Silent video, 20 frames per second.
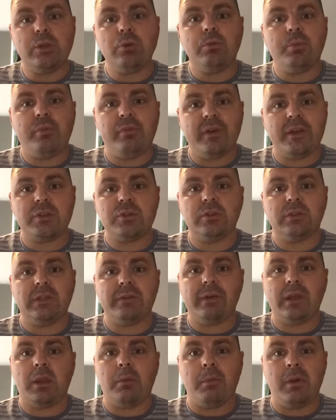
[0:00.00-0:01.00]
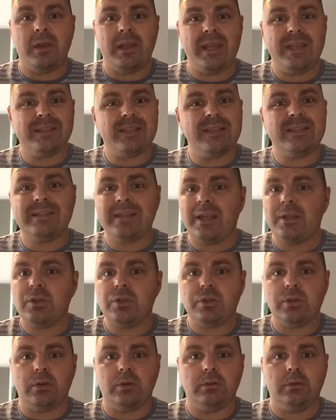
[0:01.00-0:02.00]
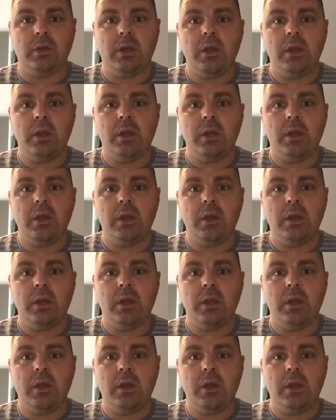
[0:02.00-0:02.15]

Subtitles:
professional development is essential